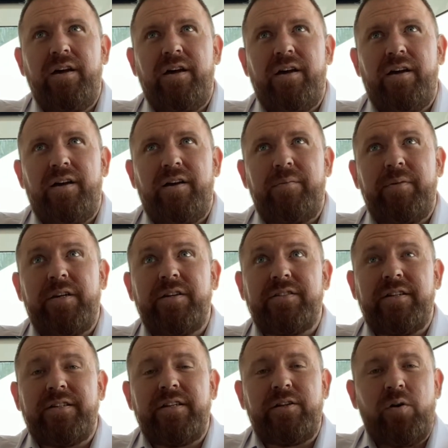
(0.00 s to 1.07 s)
uh, because
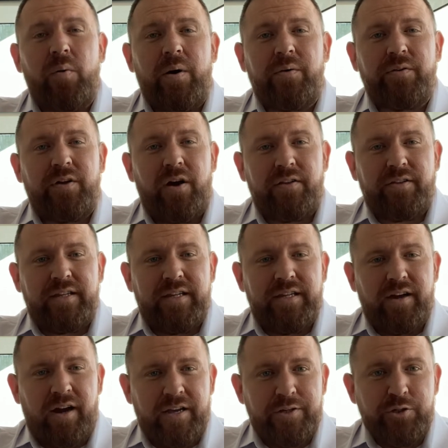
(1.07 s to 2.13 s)
I did go out and got the
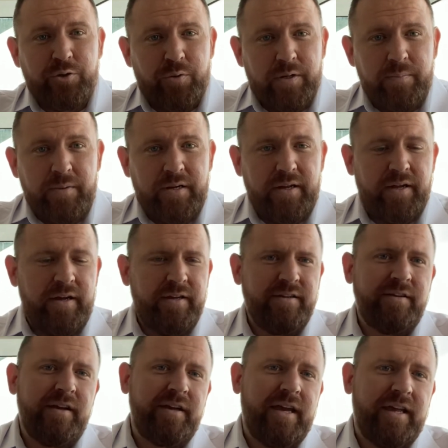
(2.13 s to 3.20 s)
ice cream. And,
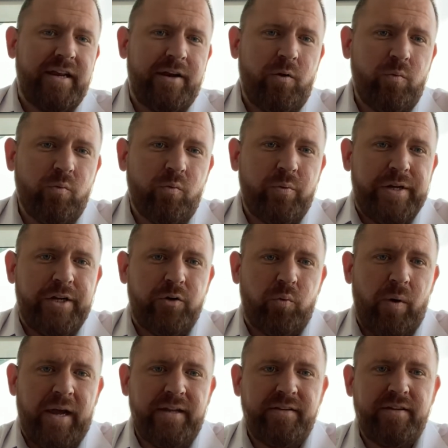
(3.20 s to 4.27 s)
and again, I don't
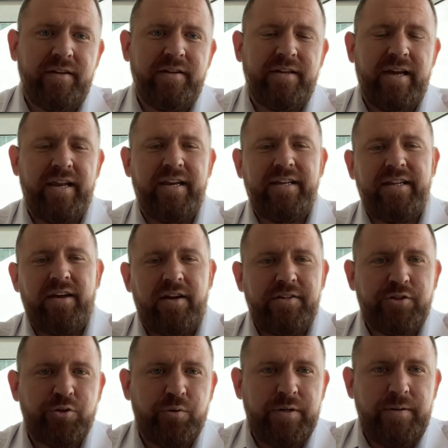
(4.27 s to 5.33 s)
regret getting the
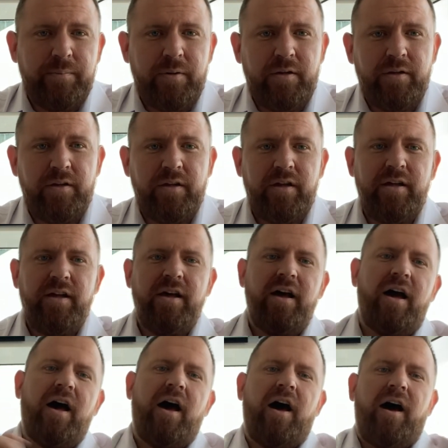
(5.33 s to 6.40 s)
ice cream
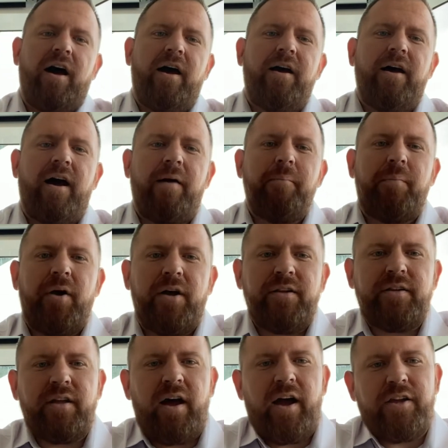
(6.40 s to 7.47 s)
uh,
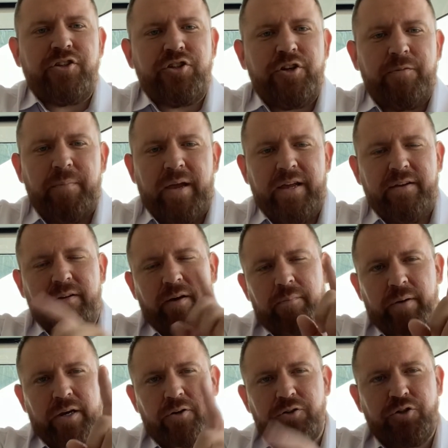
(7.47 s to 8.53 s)
but I should have made a
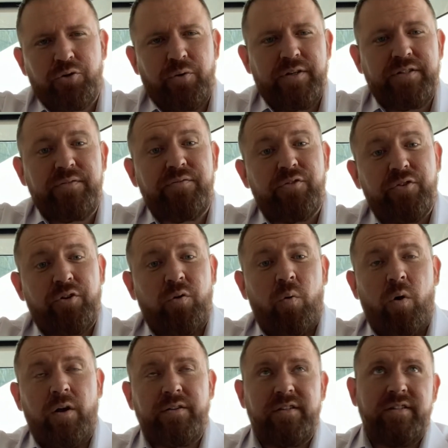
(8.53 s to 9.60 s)
better choice for the
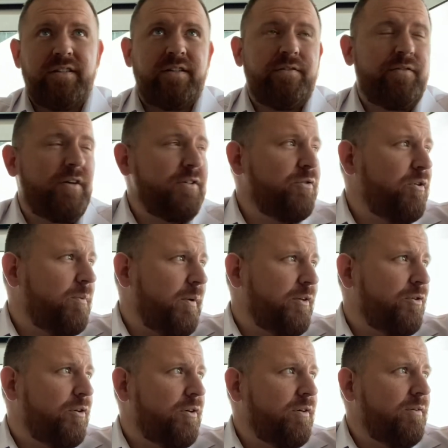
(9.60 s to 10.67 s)
quantity of ice cream I
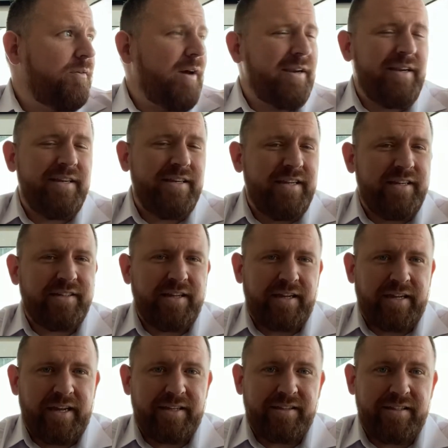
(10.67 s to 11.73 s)
took. I didn't need to
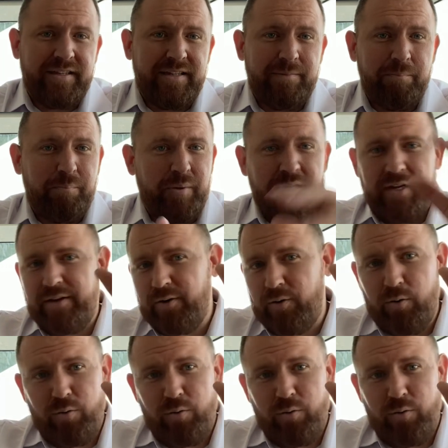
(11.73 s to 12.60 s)
get the big,